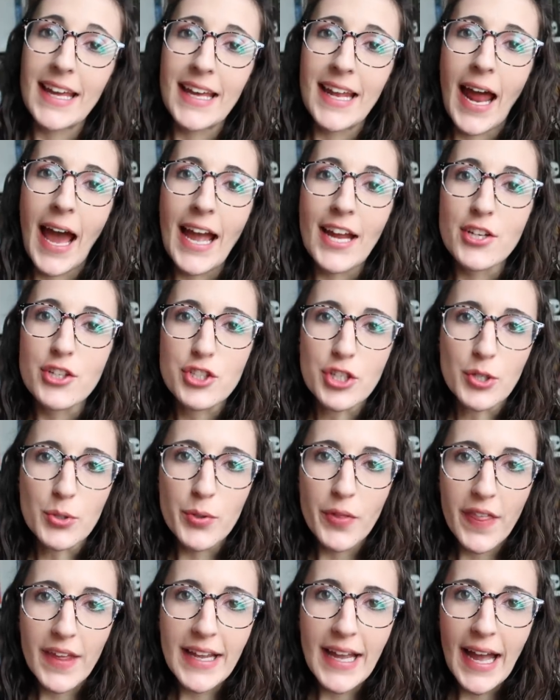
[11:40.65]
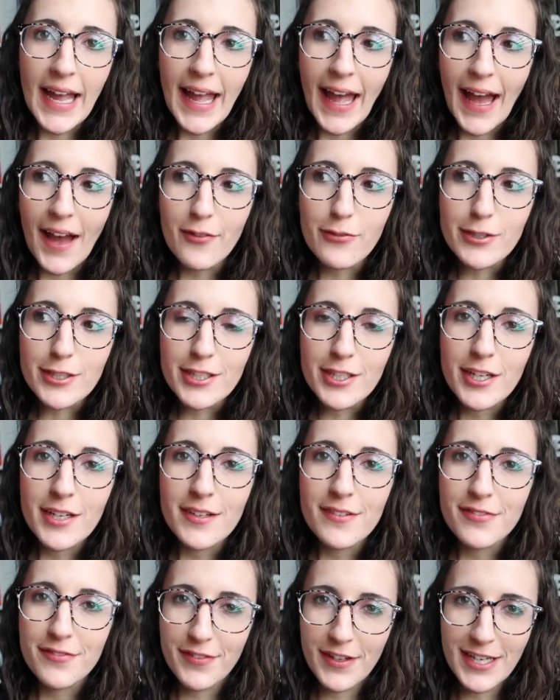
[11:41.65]
and I don't think I
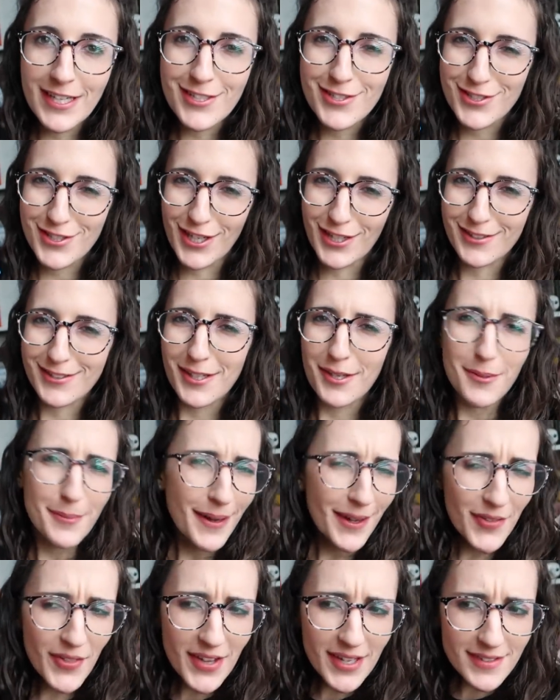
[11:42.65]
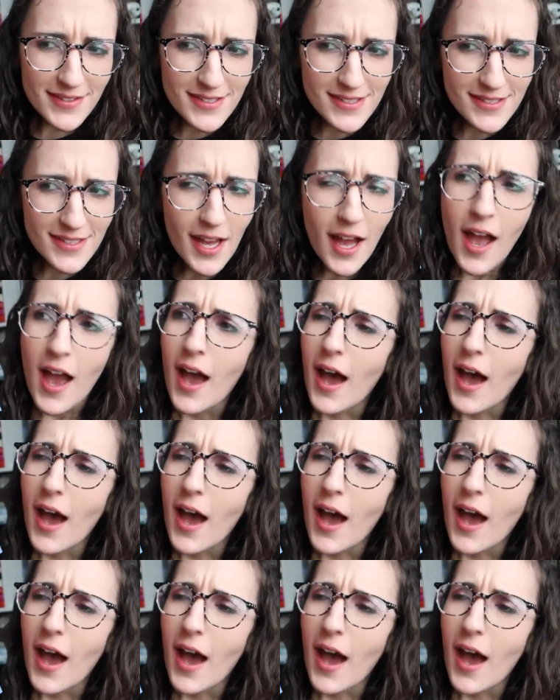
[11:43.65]
ever finished telling you about this.